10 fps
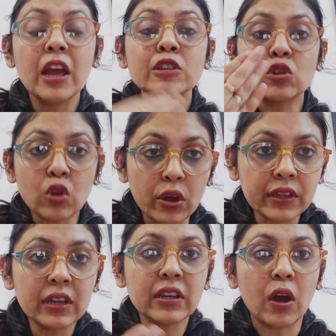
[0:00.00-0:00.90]
So
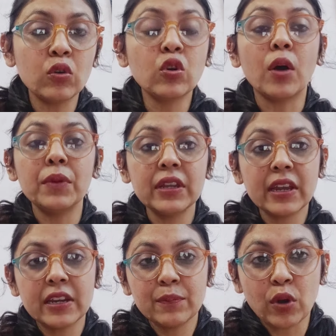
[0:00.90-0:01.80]
talking it out,
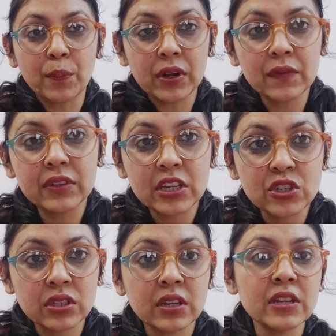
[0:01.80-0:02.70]
communicating properly with
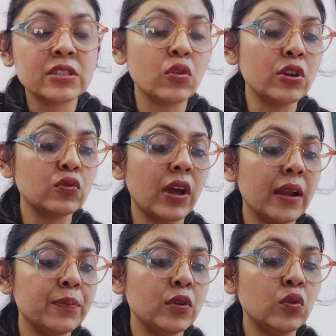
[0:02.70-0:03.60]
each other is going to
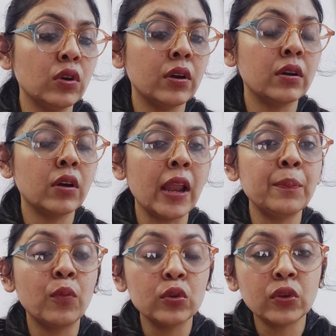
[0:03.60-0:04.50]
help you,
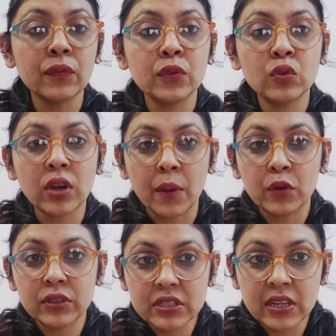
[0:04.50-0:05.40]
help both of you to come
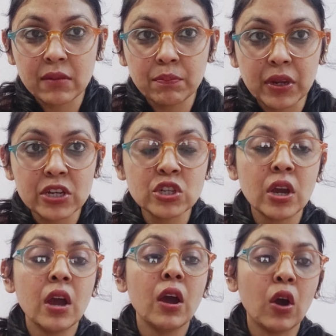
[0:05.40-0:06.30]
on the same page
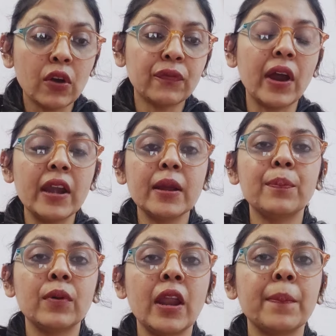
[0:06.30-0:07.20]
or find a
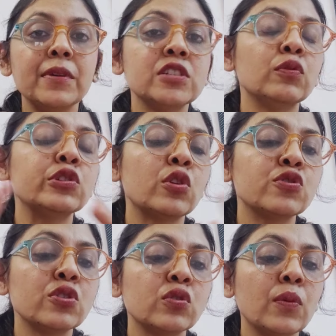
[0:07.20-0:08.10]
peaceful
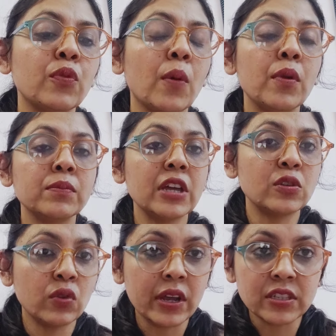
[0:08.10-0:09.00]
solution to the problem
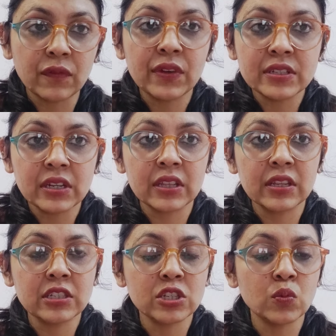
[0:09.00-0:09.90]
that you guys are facing in
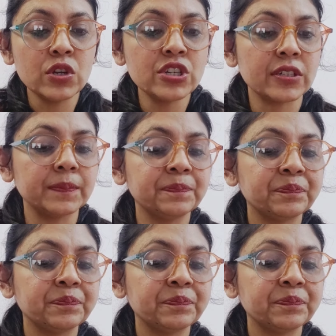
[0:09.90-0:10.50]
the situation.